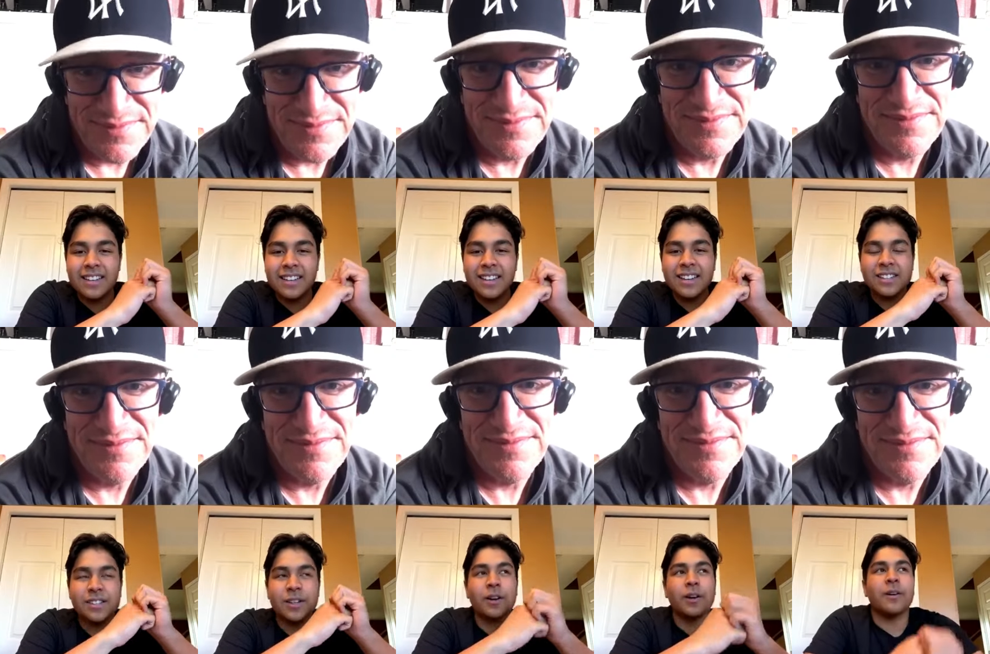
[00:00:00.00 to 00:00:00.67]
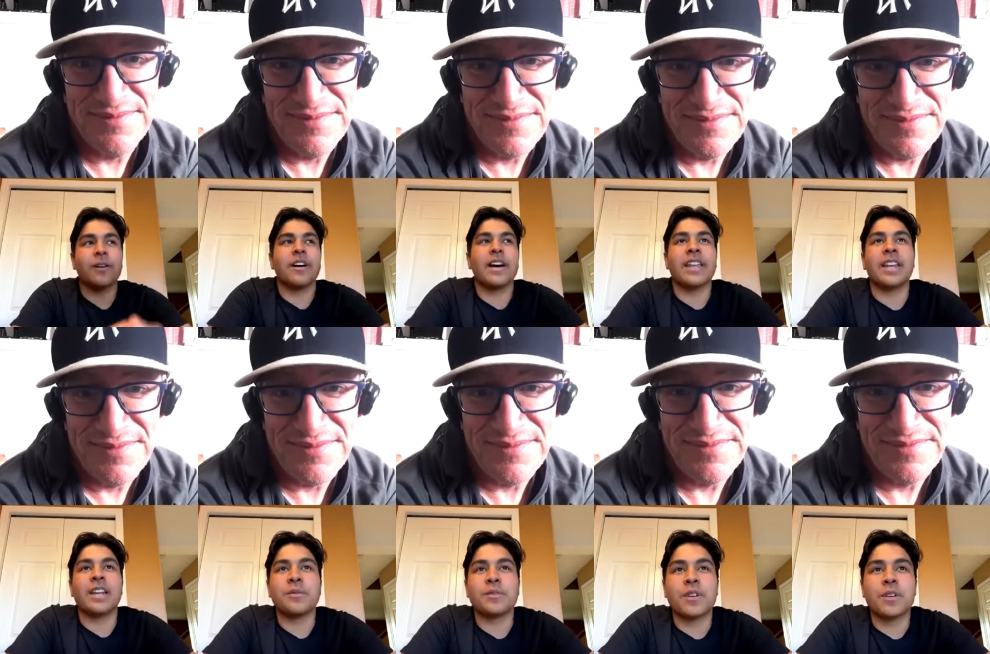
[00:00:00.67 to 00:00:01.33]
Speaker 1: So, and I've,
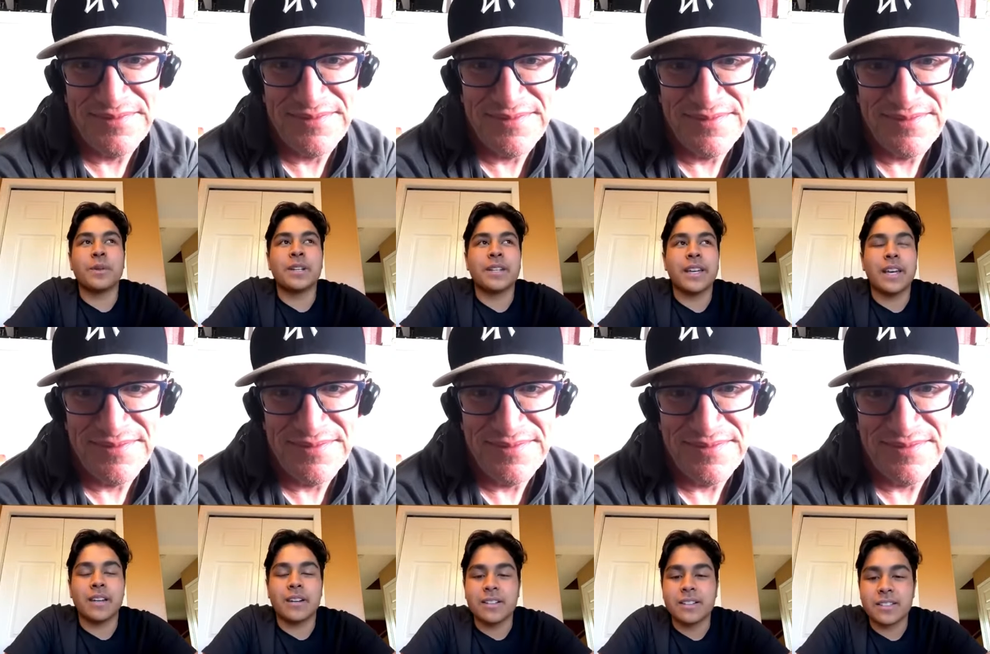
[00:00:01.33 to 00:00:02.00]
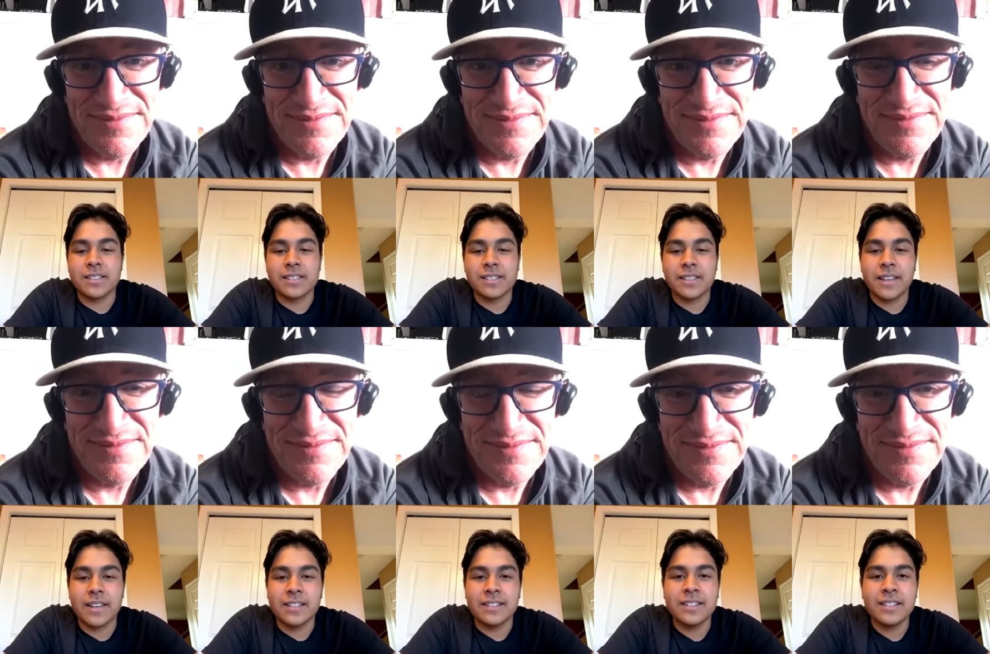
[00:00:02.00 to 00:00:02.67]
so I've been in Canada since
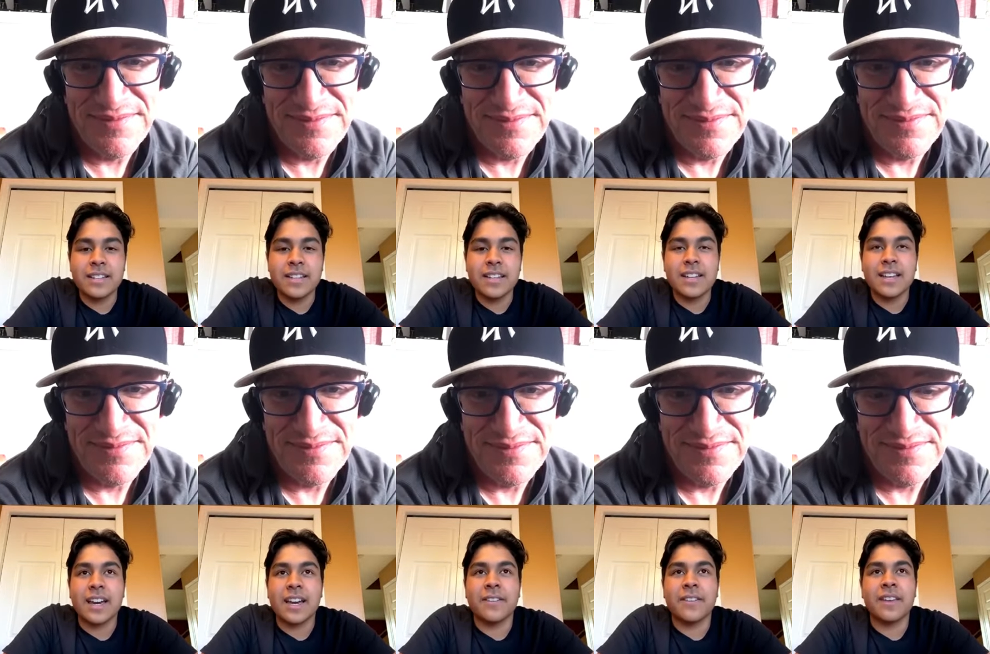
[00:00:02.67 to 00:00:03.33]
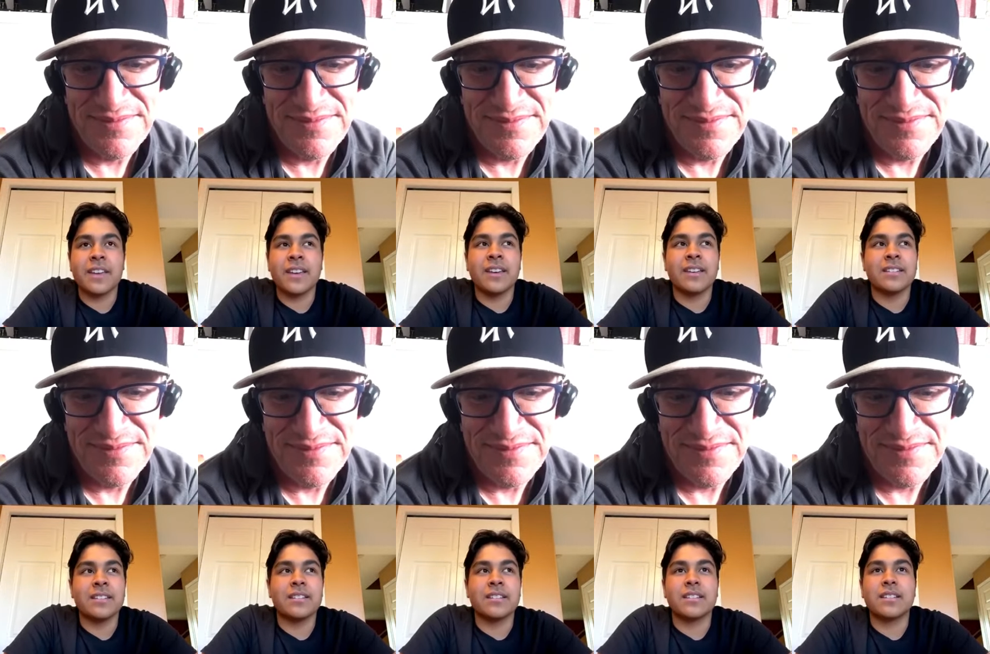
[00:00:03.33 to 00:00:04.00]
then. And then
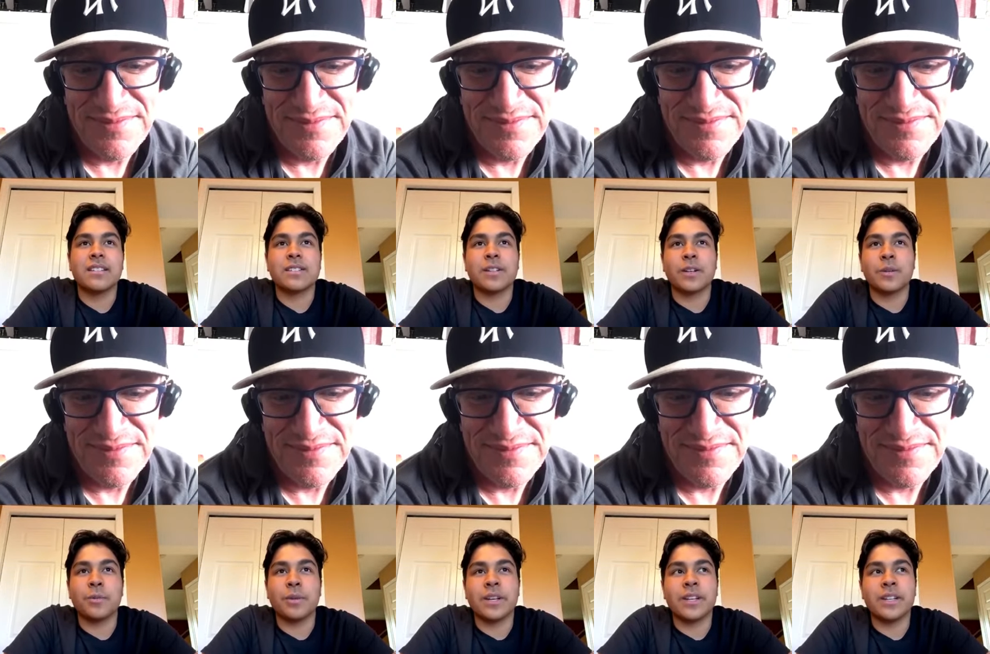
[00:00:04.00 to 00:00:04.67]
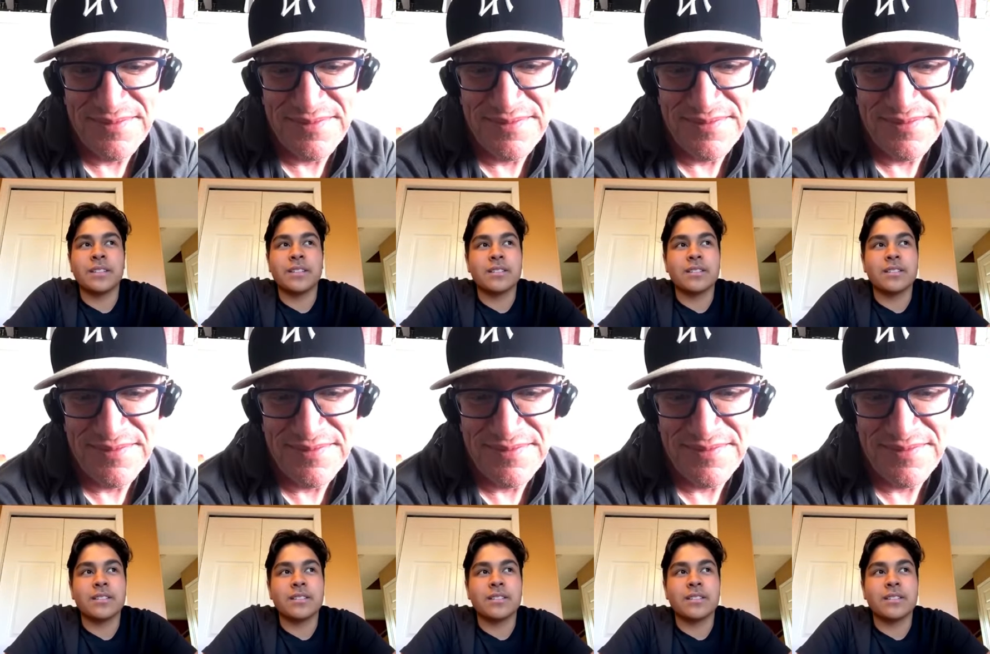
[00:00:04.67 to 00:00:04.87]
started playing